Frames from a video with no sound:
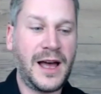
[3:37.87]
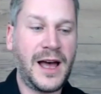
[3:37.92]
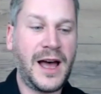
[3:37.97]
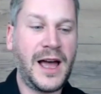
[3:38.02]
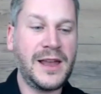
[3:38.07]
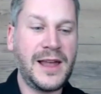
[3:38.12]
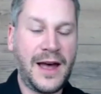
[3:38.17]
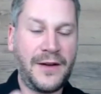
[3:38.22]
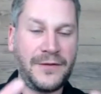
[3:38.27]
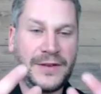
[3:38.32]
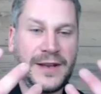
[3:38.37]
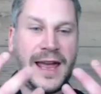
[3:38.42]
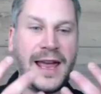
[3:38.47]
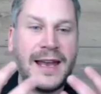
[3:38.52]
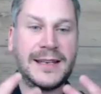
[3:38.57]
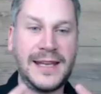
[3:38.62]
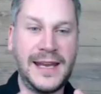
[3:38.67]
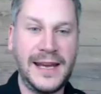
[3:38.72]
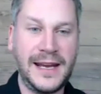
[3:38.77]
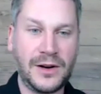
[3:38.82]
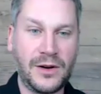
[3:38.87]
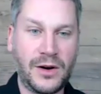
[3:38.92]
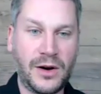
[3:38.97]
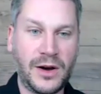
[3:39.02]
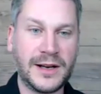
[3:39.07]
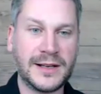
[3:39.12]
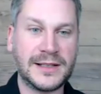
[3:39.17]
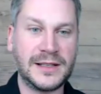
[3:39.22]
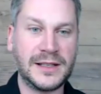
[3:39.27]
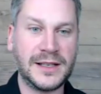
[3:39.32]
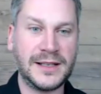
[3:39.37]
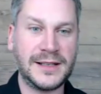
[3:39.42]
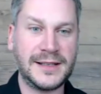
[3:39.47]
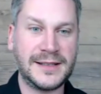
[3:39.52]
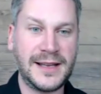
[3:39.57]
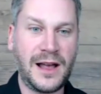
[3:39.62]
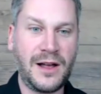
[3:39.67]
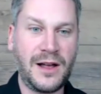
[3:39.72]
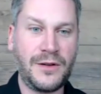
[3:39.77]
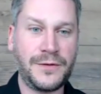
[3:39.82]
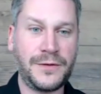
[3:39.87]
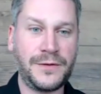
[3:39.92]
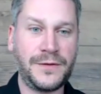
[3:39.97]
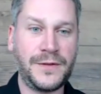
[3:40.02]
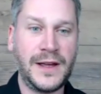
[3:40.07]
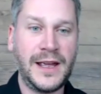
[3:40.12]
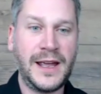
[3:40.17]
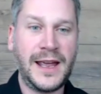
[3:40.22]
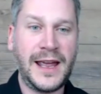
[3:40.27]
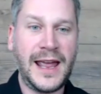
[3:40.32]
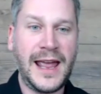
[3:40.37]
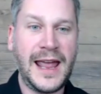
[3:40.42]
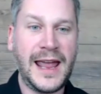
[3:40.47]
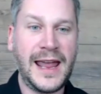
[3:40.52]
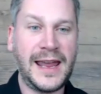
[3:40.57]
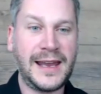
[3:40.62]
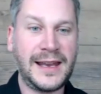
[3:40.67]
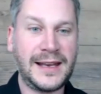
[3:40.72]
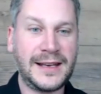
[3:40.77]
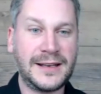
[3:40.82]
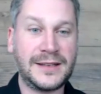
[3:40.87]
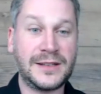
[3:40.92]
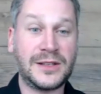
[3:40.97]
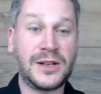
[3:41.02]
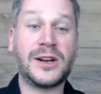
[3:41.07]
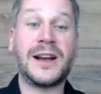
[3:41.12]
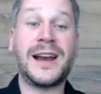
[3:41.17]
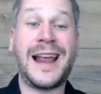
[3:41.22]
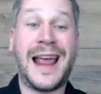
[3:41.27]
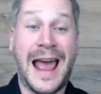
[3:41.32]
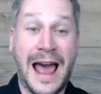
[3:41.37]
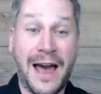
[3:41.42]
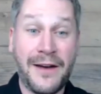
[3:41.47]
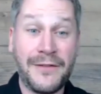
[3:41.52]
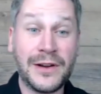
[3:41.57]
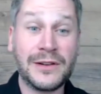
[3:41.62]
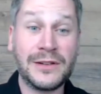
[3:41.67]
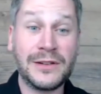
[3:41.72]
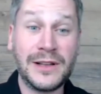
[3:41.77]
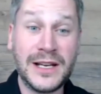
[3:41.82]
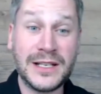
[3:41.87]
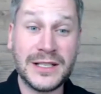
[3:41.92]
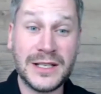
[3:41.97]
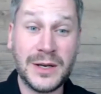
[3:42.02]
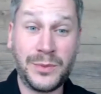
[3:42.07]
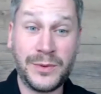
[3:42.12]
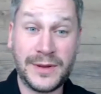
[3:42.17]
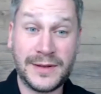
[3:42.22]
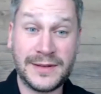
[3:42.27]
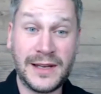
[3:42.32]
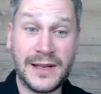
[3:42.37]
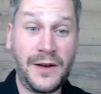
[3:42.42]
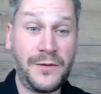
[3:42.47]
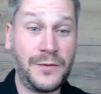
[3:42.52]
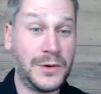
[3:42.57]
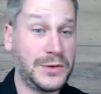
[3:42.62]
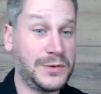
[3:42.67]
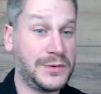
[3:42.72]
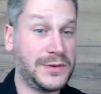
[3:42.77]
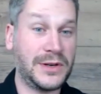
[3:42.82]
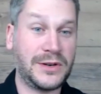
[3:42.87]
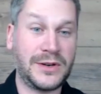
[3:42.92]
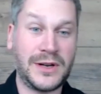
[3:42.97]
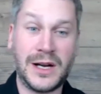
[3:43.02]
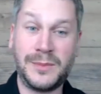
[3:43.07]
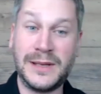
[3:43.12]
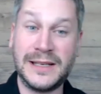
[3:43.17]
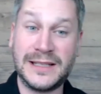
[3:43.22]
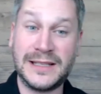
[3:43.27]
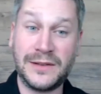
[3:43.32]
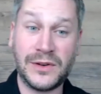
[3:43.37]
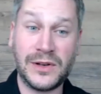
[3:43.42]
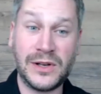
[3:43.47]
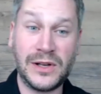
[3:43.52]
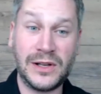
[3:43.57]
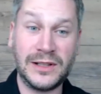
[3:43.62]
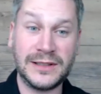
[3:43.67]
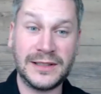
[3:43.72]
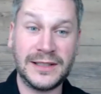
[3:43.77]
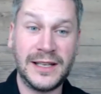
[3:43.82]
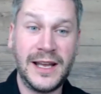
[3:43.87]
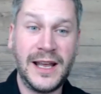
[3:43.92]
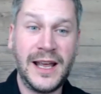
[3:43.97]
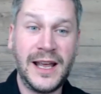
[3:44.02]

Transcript: you have to take an honest look at self and start having a relationship with self, which was incredibly difficult.